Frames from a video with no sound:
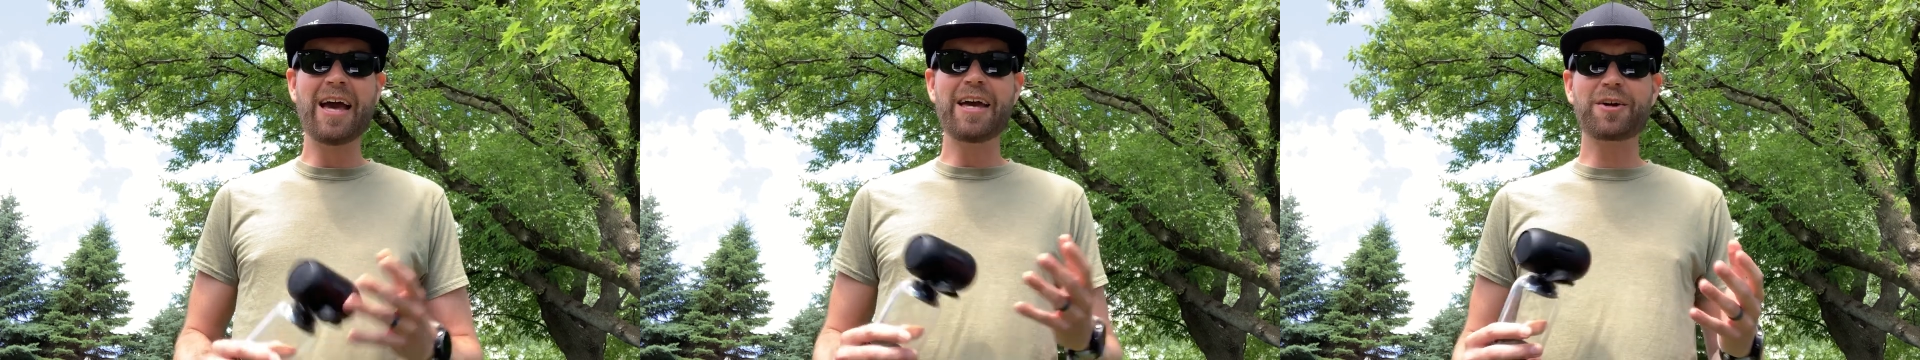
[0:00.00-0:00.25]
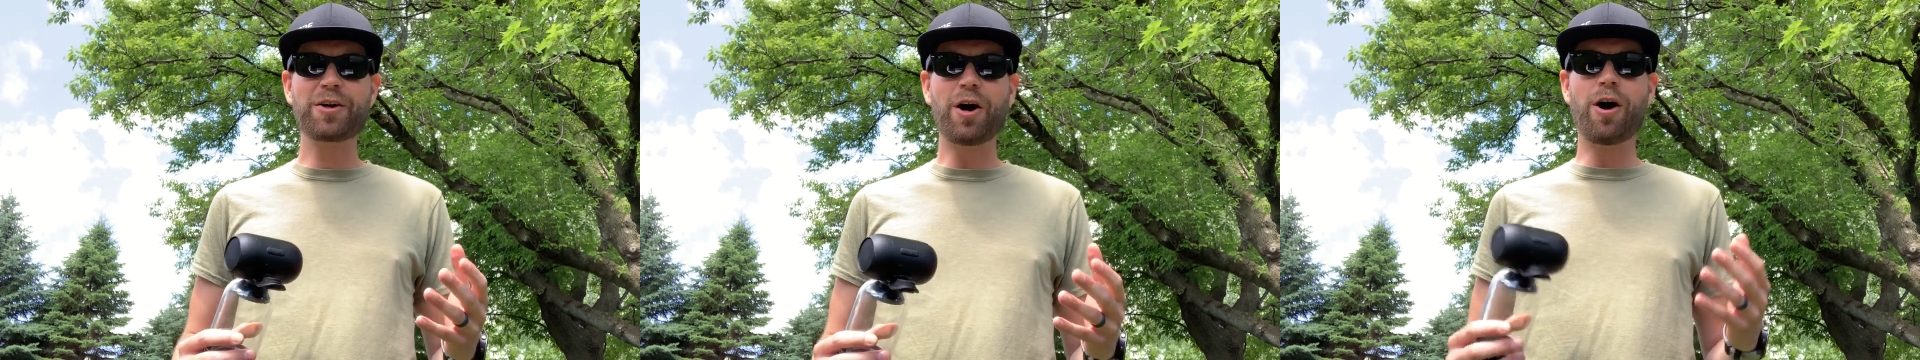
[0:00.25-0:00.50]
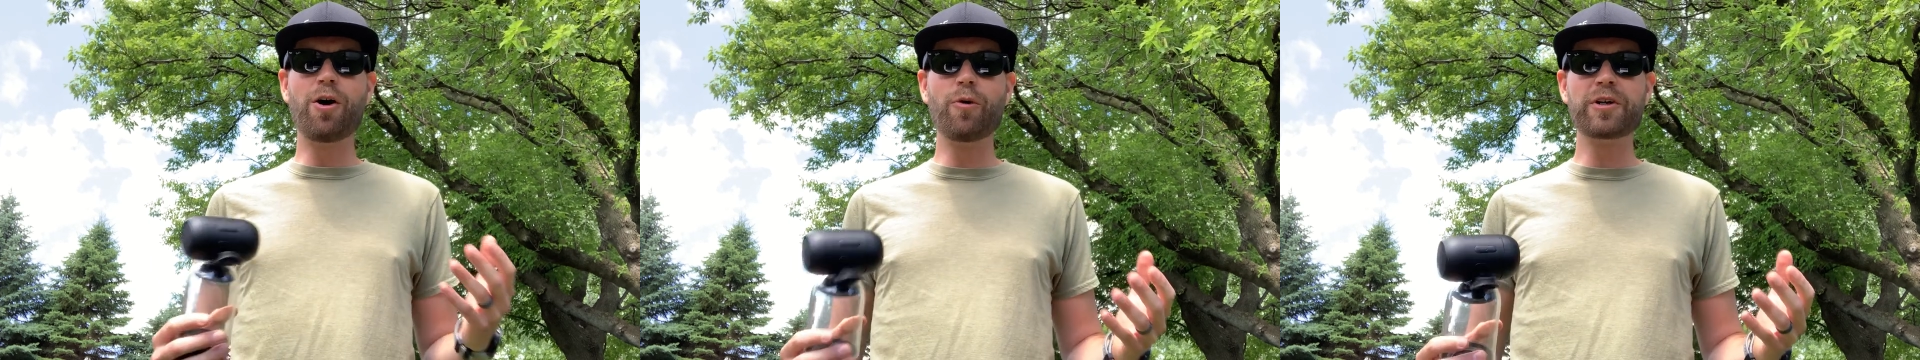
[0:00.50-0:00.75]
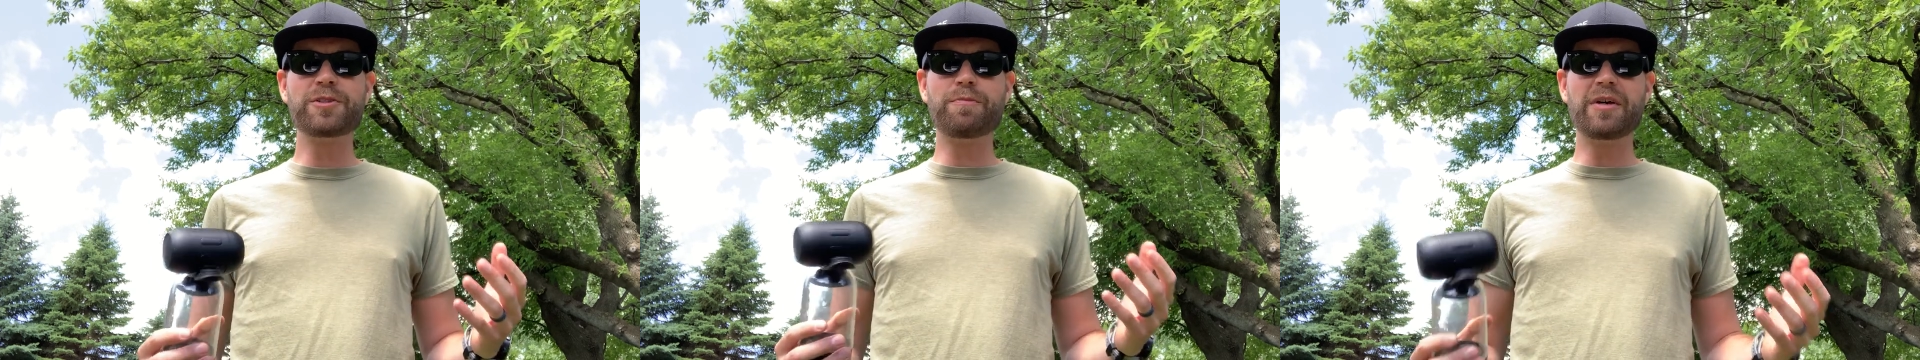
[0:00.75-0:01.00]
it could
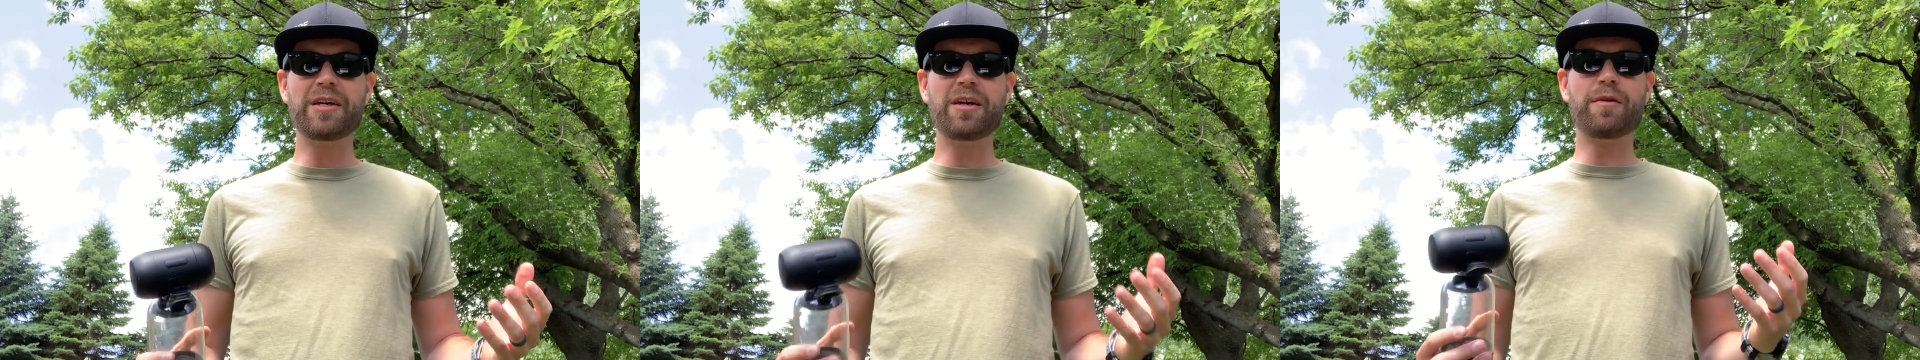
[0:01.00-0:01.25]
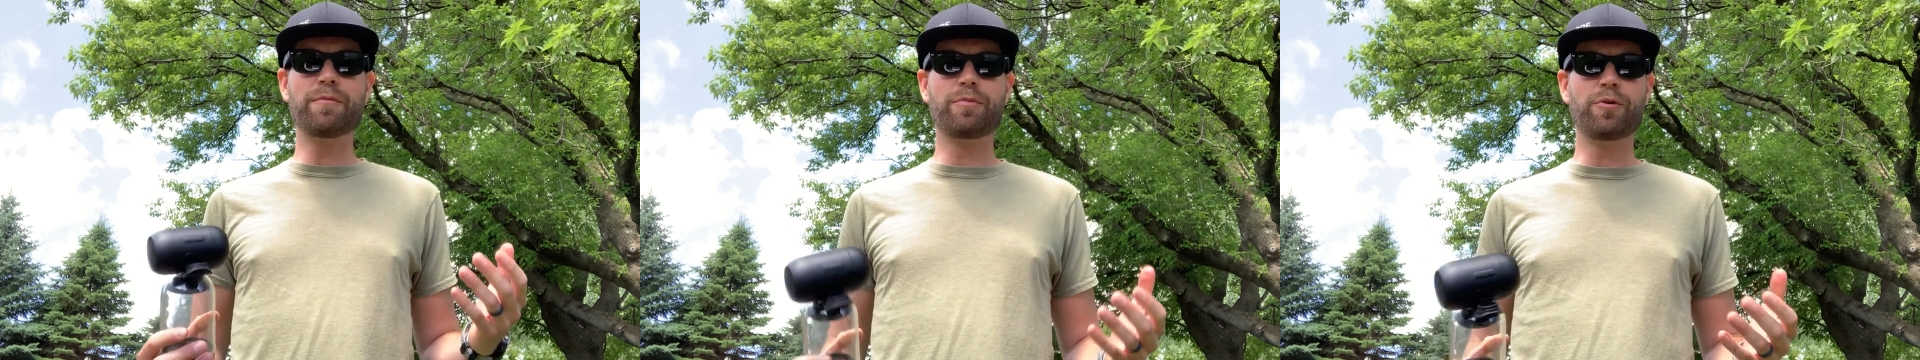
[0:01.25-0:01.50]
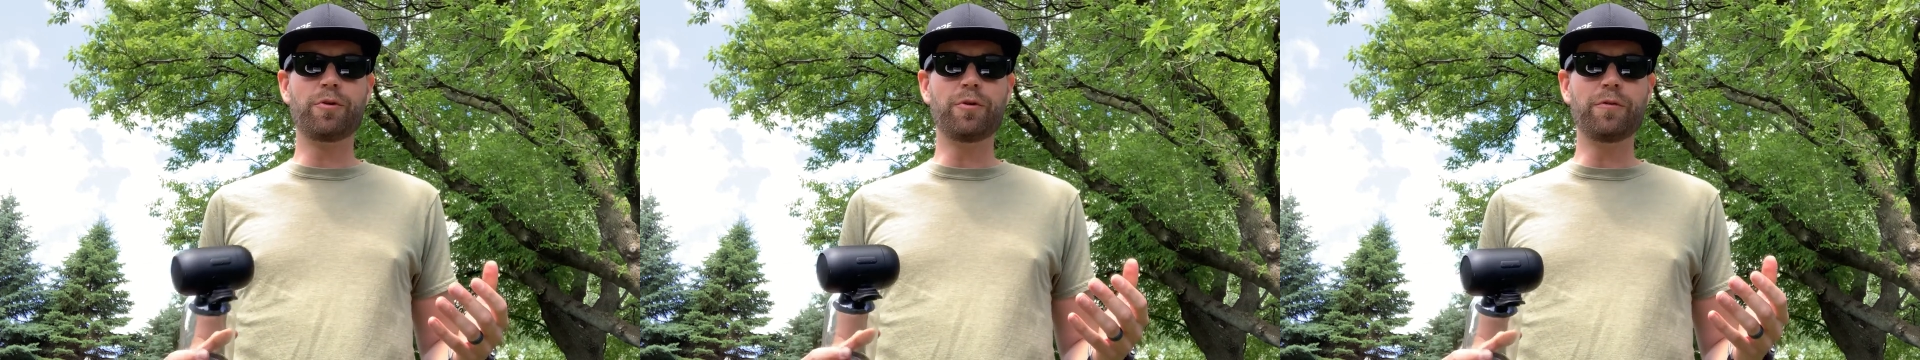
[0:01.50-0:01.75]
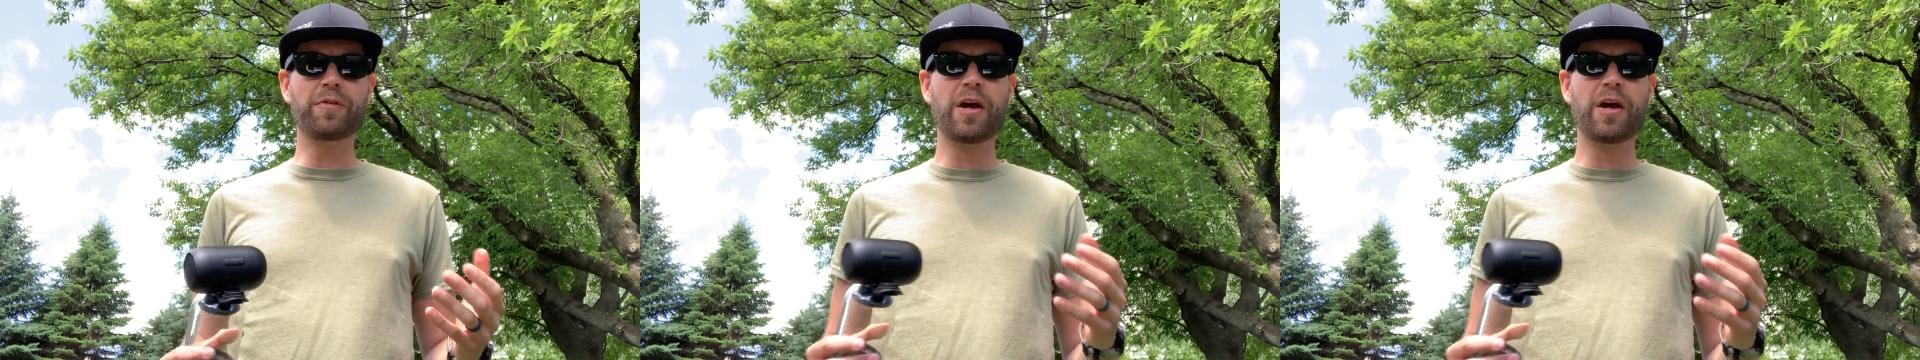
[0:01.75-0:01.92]
always be improved.